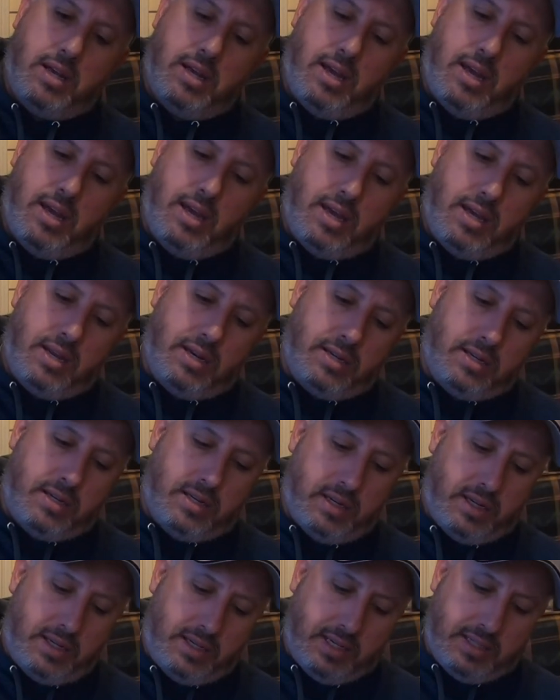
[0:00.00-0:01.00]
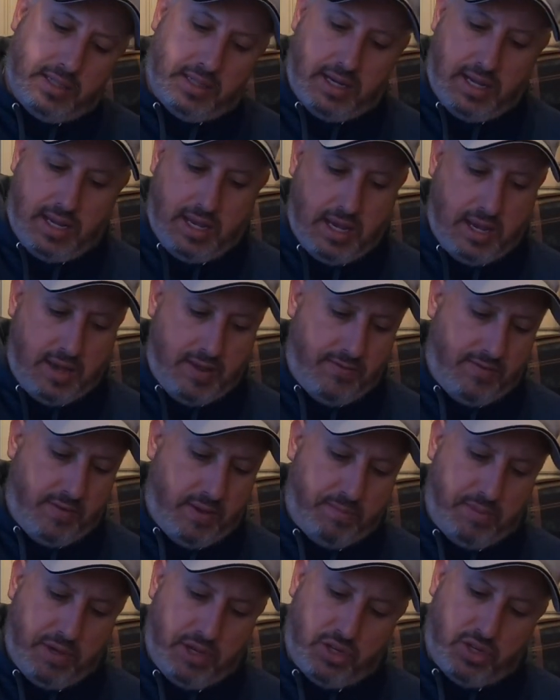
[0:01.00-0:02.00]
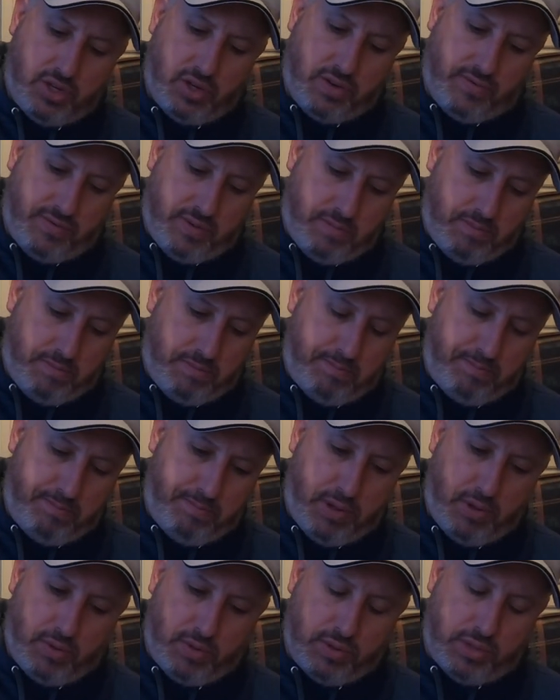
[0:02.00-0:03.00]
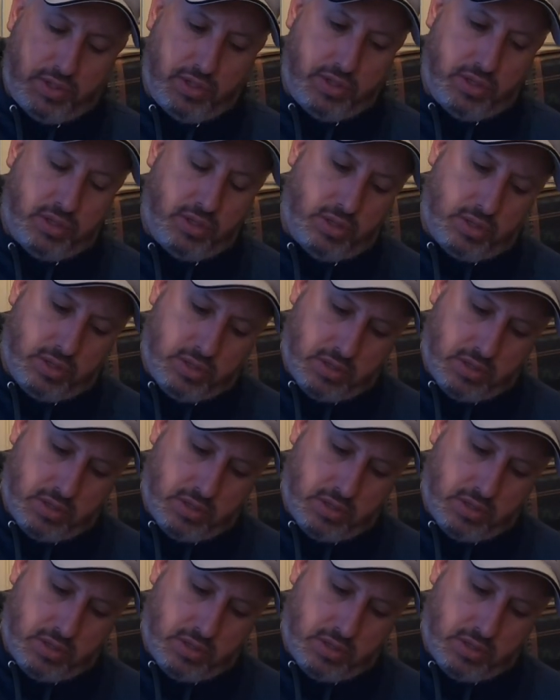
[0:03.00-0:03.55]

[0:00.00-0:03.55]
And it doesn't have a picture of it built.